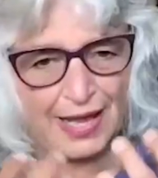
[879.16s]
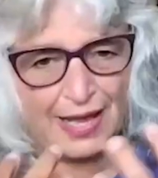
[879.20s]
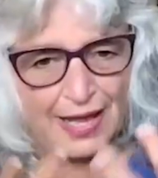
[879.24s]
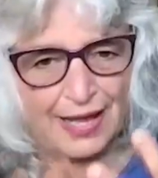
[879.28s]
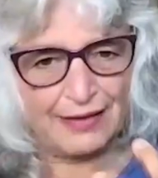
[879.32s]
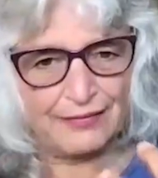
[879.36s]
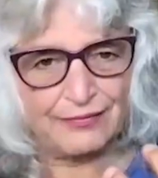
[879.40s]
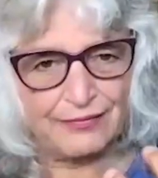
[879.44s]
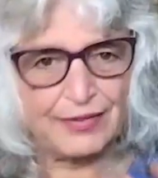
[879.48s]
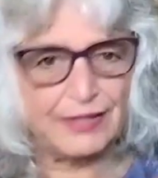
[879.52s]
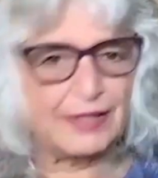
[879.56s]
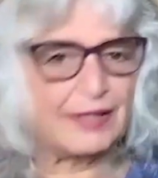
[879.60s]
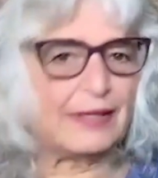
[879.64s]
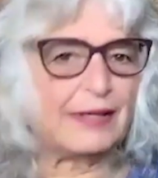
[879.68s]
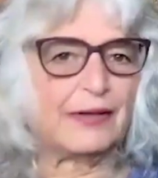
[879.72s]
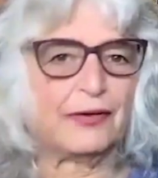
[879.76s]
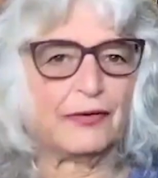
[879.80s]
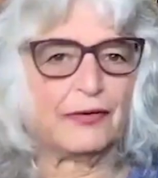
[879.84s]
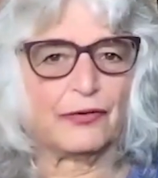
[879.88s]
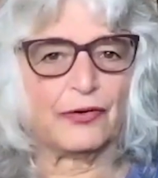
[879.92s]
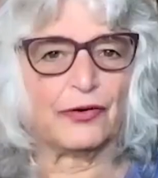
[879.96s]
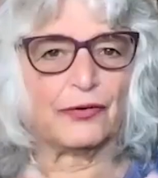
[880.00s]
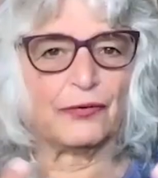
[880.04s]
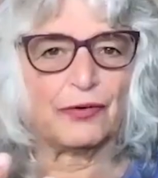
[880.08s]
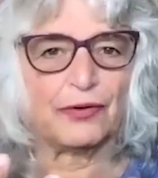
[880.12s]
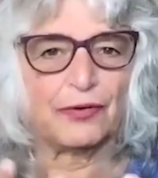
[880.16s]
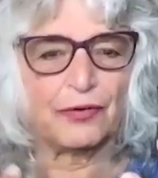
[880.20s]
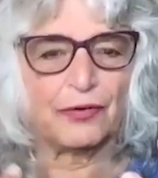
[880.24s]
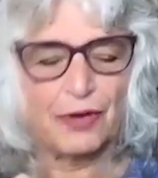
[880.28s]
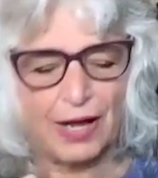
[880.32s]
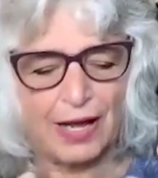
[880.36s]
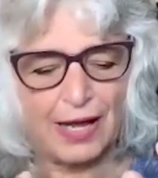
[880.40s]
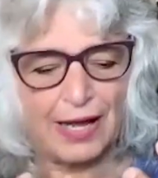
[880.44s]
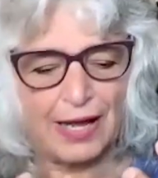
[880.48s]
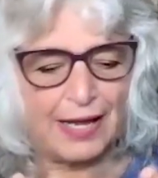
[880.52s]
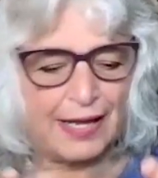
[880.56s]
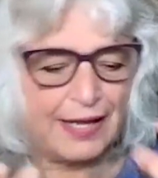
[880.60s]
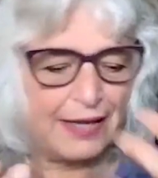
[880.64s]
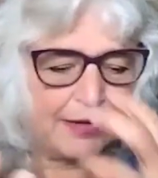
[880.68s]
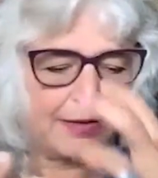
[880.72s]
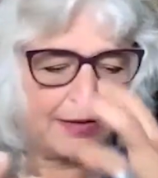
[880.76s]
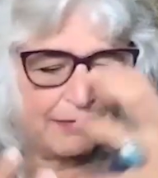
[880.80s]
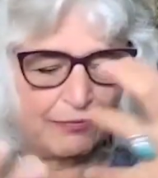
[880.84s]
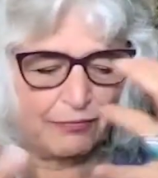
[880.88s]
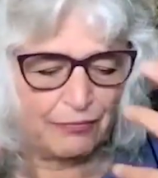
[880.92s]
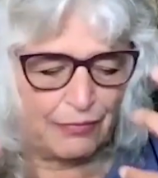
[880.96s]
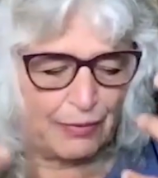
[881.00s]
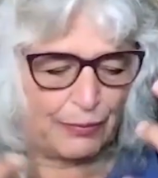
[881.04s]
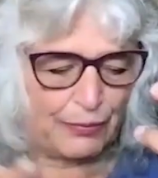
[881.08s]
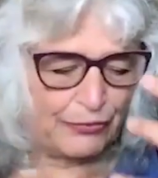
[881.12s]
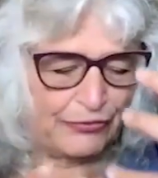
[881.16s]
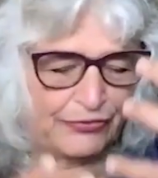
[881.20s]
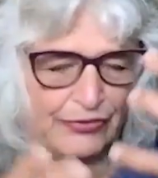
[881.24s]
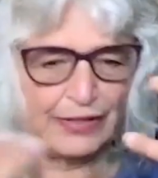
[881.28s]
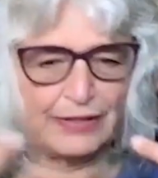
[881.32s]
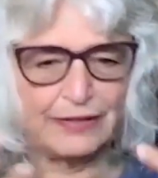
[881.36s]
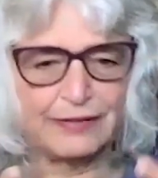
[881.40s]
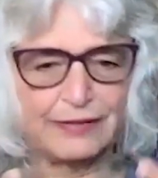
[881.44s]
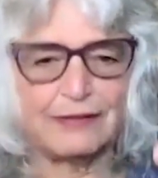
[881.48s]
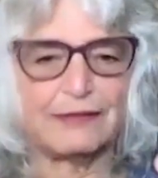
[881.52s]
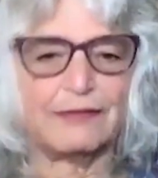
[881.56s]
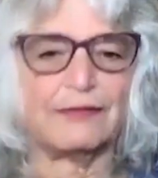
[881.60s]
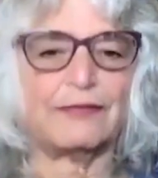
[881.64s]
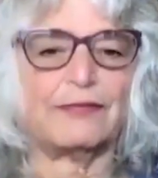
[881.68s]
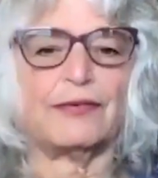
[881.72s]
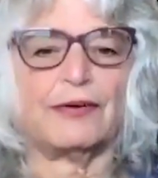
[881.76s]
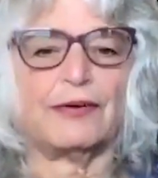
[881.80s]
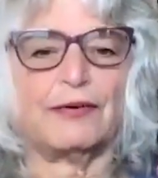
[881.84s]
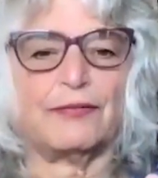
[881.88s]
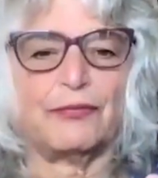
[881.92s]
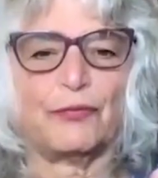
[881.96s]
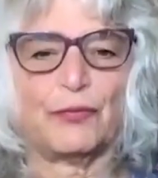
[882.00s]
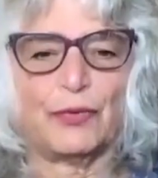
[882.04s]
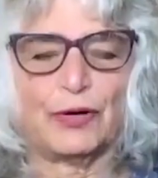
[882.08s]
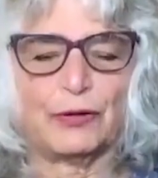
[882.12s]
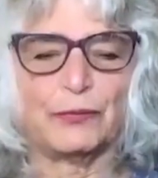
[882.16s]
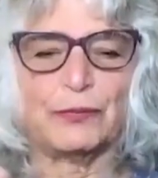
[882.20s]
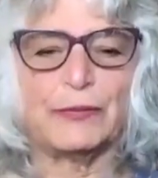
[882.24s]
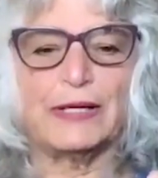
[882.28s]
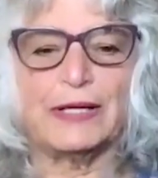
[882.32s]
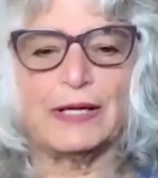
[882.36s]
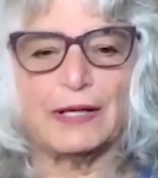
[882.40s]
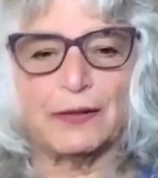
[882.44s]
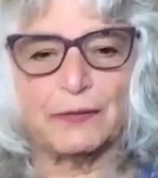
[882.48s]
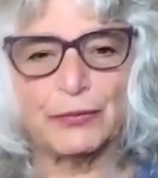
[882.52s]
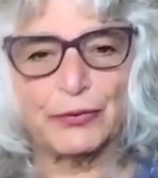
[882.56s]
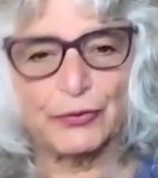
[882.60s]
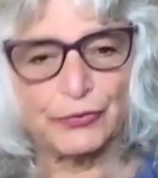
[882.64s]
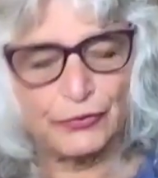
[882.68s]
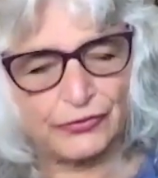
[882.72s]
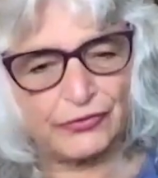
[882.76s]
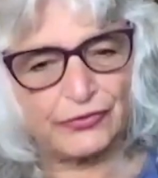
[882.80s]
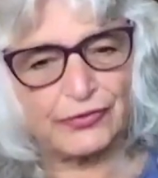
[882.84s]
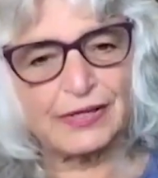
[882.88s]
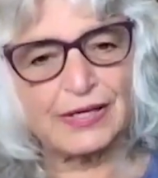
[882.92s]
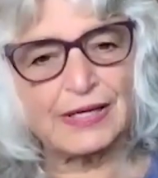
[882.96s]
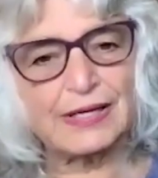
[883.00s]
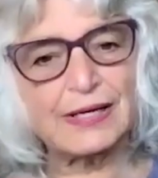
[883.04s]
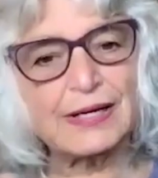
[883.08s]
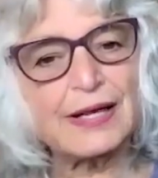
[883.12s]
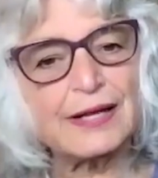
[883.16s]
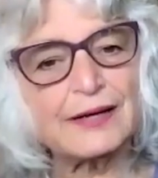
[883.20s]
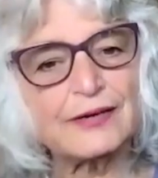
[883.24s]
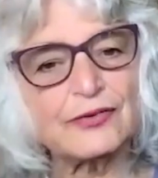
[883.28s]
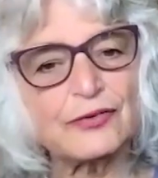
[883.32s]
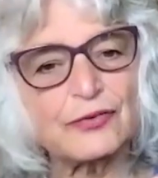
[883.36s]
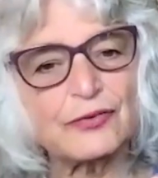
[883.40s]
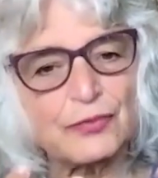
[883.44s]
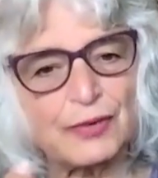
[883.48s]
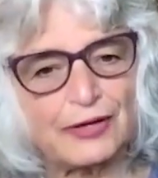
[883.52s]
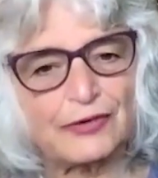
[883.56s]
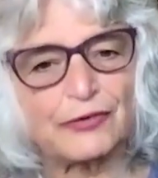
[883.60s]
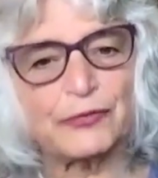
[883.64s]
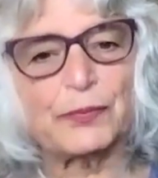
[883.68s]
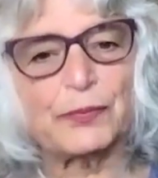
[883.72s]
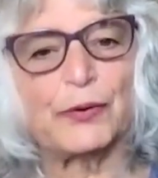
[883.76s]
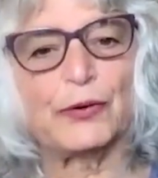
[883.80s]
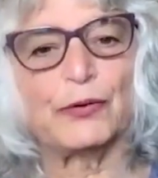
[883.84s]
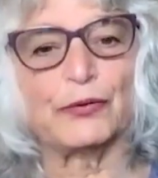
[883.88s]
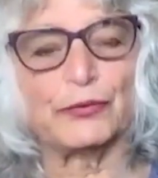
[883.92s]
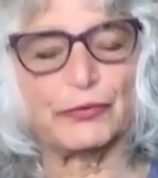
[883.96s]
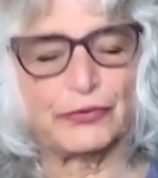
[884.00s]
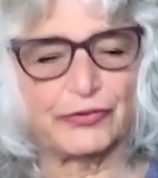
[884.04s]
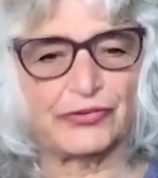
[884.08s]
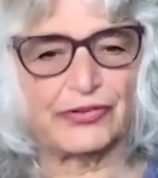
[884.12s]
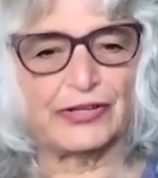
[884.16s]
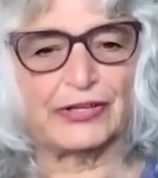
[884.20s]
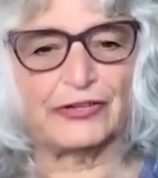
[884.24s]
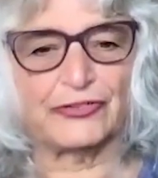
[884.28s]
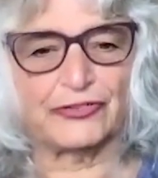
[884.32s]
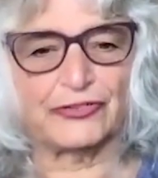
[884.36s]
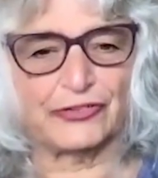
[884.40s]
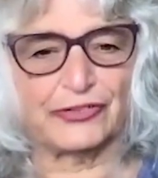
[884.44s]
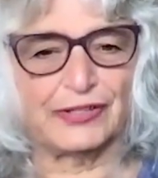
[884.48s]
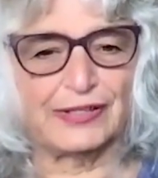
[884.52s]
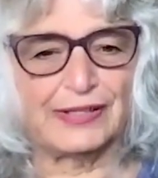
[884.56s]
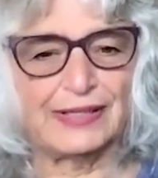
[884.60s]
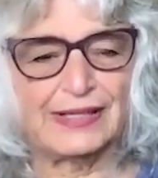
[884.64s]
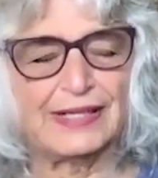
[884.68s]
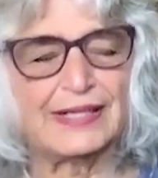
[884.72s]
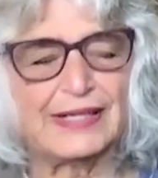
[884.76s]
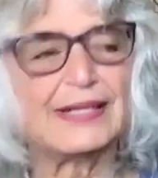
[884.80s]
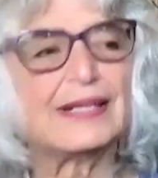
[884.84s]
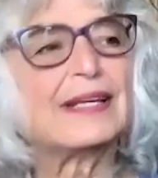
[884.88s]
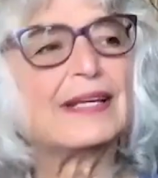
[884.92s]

Vicky, you or I, representative of well-meaning person, cannot address polarization